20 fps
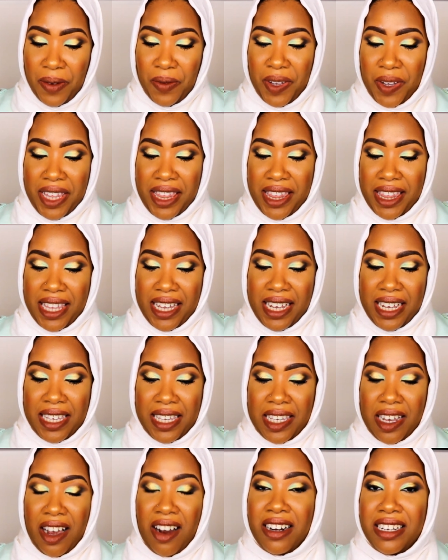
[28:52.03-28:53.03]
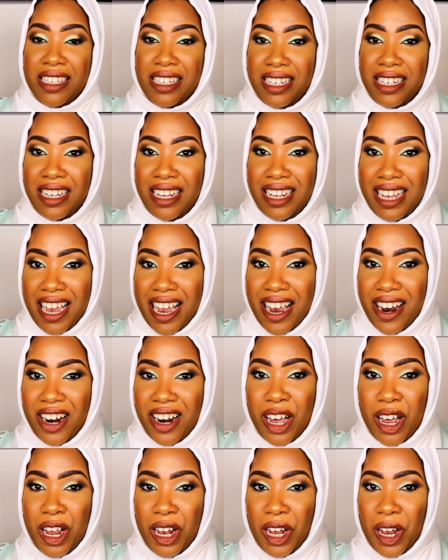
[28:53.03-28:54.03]
with this Atelier
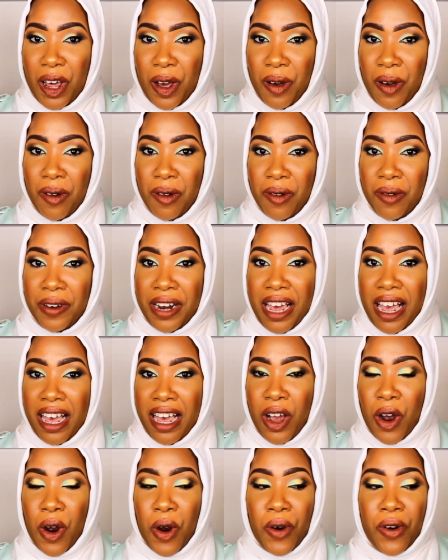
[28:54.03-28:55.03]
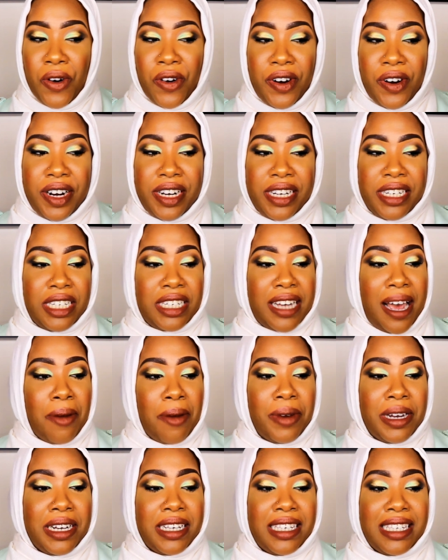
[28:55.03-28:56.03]
Cologne orange, I
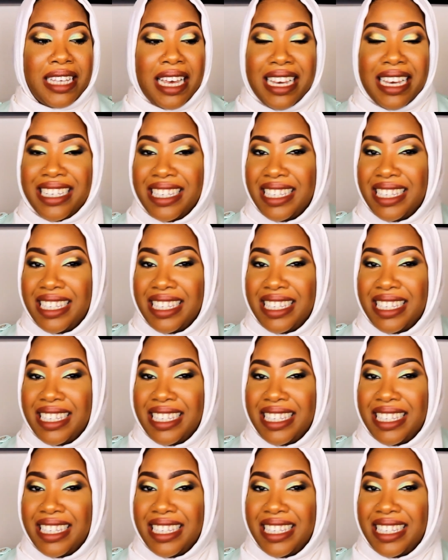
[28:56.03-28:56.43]
want to say